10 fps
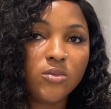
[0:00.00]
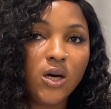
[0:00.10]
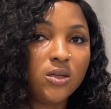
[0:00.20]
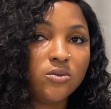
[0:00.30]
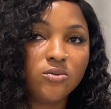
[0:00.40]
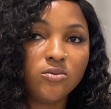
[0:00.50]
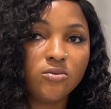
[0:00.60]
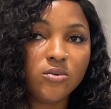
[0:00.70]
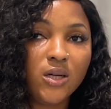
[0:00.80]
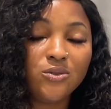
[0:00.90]
I
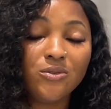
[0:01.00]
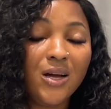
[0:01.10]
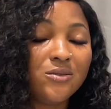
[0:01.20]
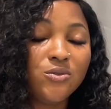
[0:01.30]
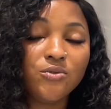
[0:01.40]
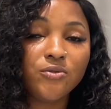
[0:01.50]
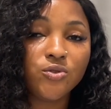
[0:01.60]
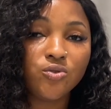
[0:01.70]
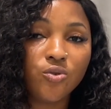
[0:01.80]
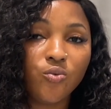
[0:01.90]
don't know for
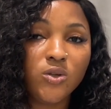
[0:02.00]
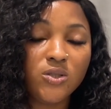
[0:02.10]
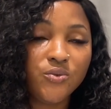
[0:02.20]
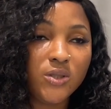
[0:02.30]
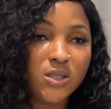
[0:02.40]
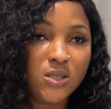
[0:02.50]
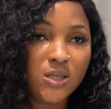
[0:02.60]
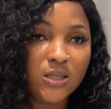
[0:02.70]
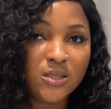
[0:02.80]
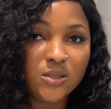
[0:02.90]
sure what the rate is
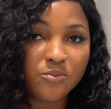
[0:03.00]
at this